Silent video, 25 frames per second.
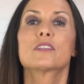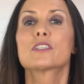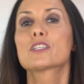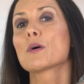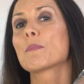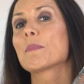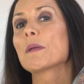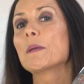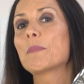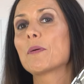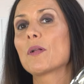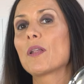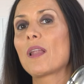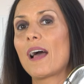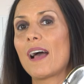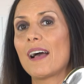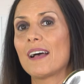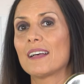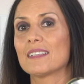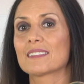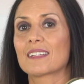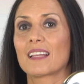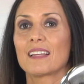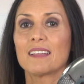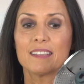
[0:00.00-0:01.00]
So people
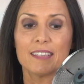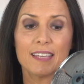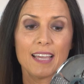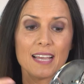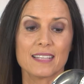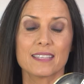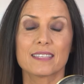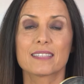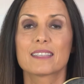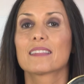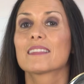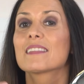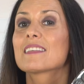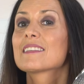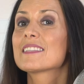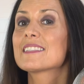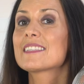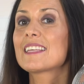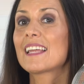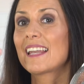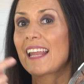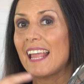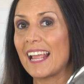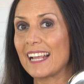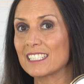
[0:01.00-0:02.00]
ask, yes, this is
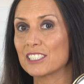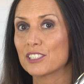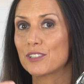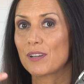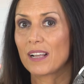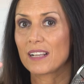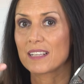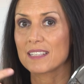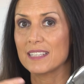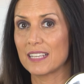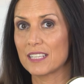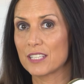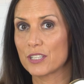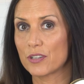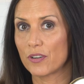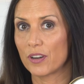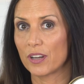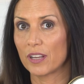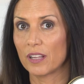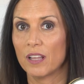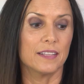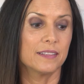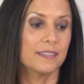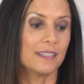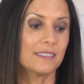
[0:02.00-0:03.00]
an extra
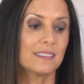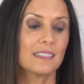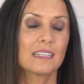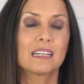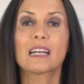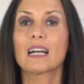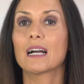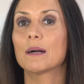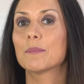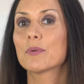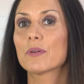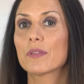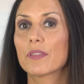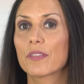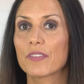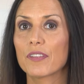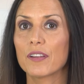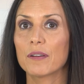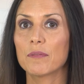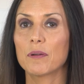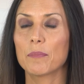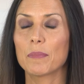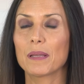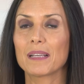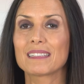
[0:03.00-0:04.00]
accessory. It doesn't come with
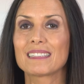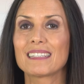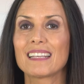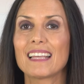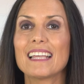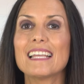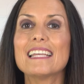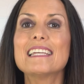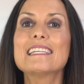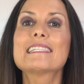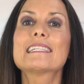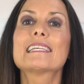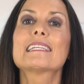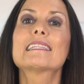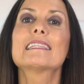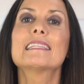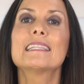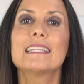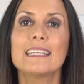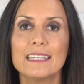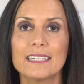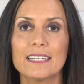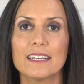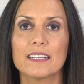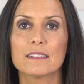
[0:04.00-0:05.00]
Thermomix. Is it
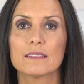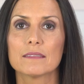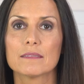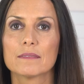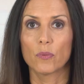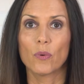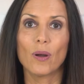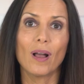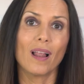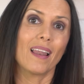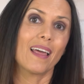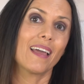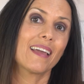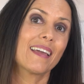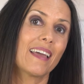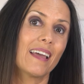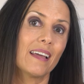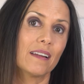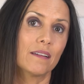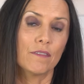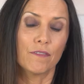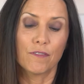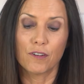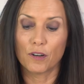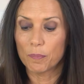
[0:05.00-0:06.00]
needed? Well,
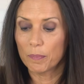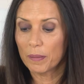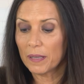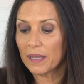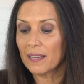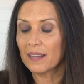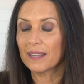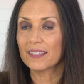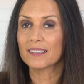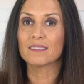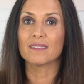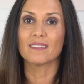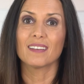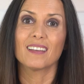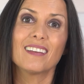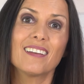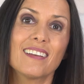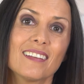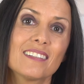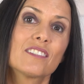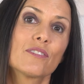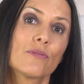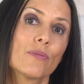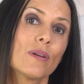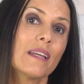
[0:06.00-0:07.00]
again, for peeling,
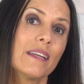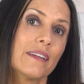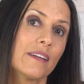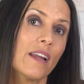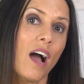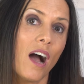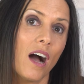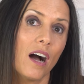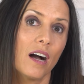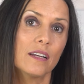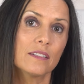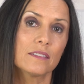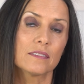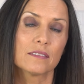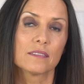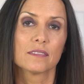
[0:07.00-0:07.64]
it's really not.